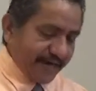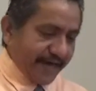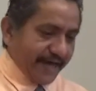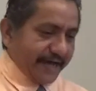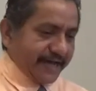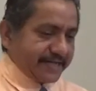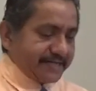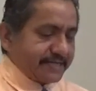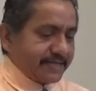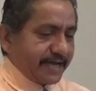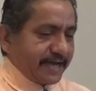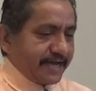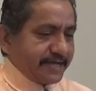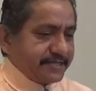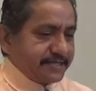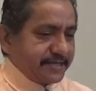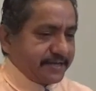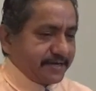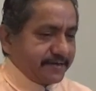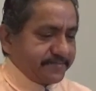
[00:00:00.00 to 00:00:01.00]
and,
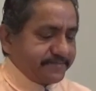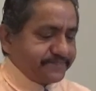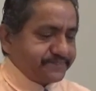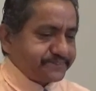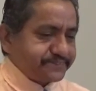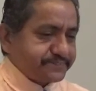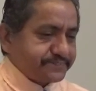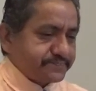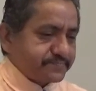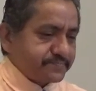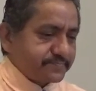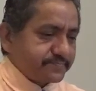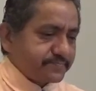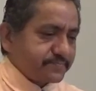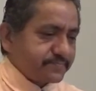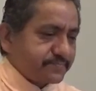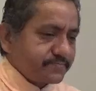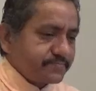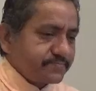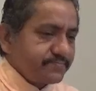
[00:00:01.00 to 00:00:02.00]
and um,
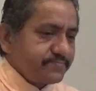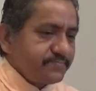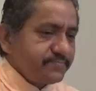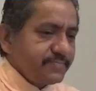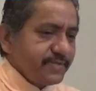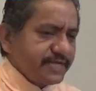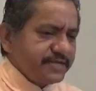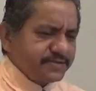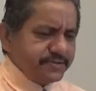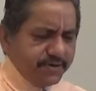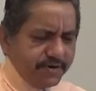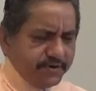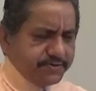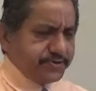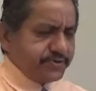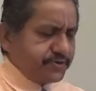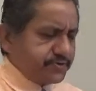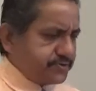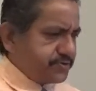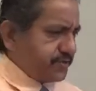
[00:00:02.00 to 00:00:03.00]
no,
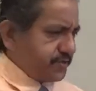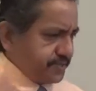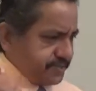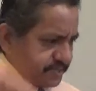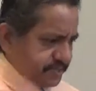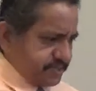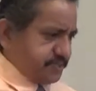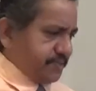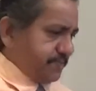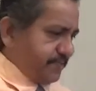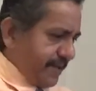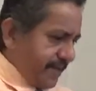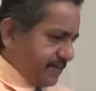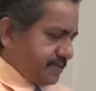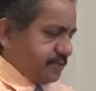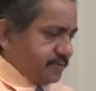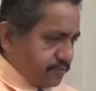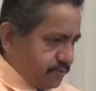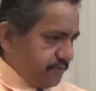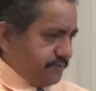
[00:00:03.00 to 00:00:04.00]
you know, the, the,
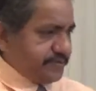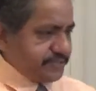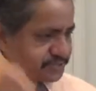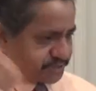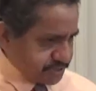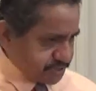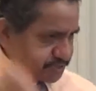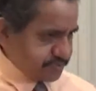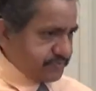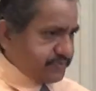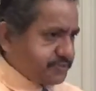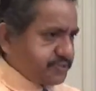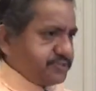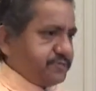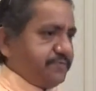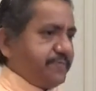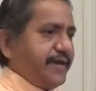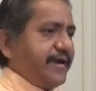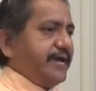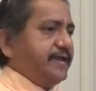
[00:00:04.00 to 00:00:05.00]
man, the woman needs to submit to
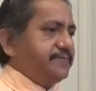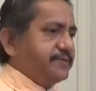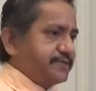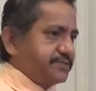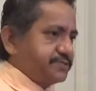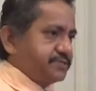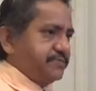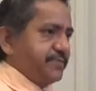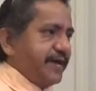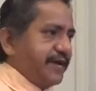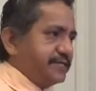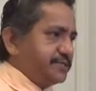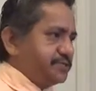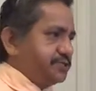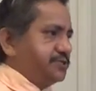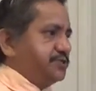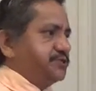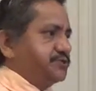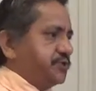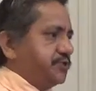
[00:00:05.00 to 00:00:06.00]
the man because the man
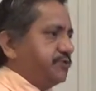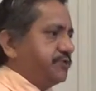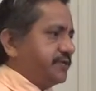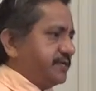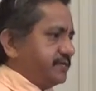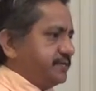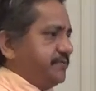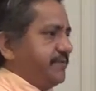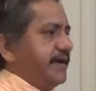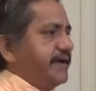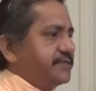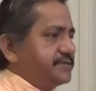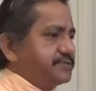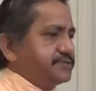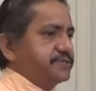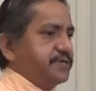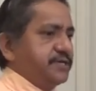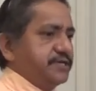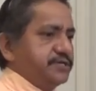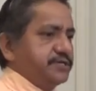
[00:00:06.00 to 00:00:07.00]
is the authority and the man
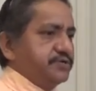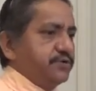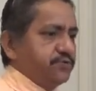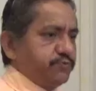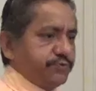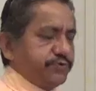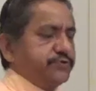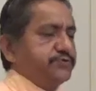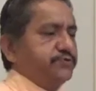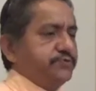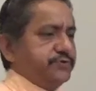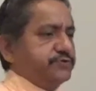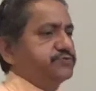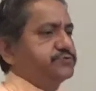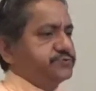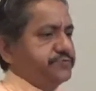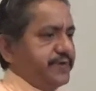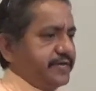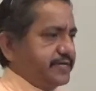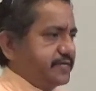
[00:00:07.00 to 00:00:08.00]
is, you know, we're the one
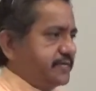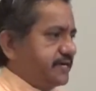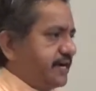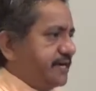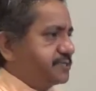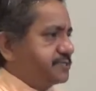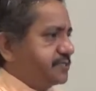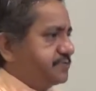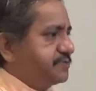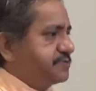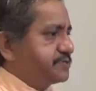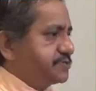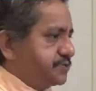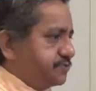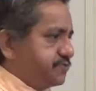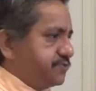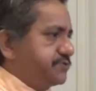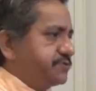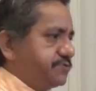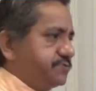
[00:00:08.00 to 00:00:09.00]
who's made in God's image
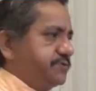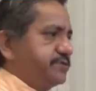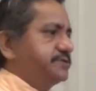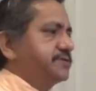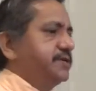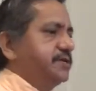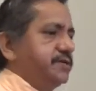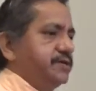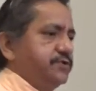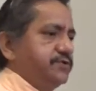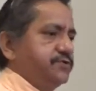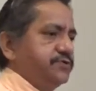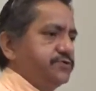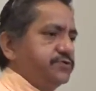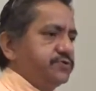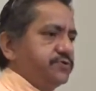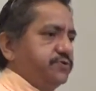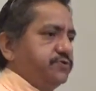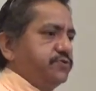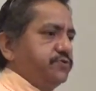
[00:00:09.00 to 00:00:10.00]
and we're the one who,
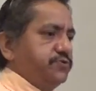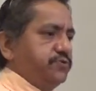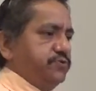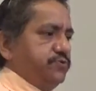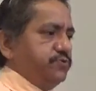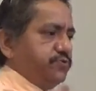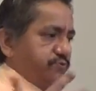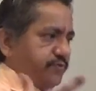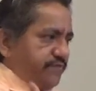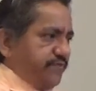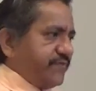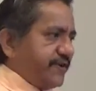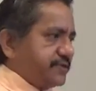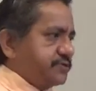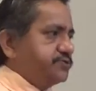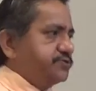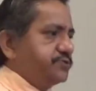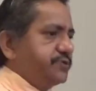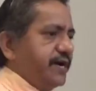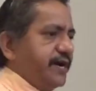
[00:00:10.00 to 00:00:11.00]
you know, who, who
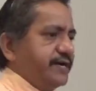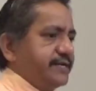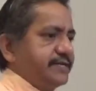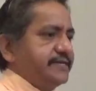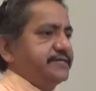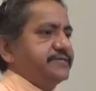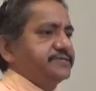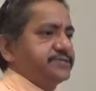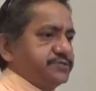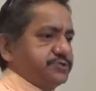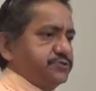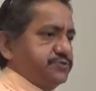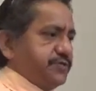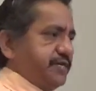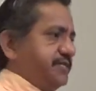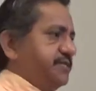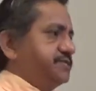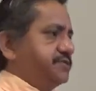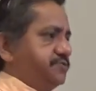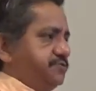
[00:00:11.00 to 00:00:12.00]
reflect who God is. And so
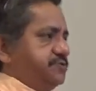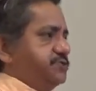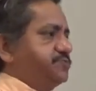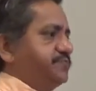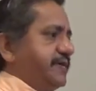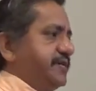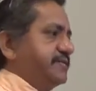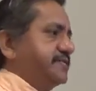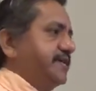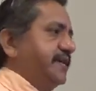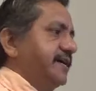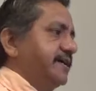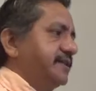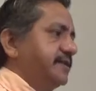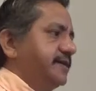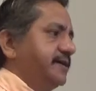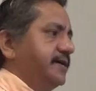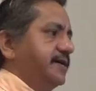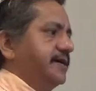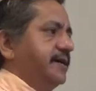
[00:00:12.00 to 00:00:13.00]
they need to respect that.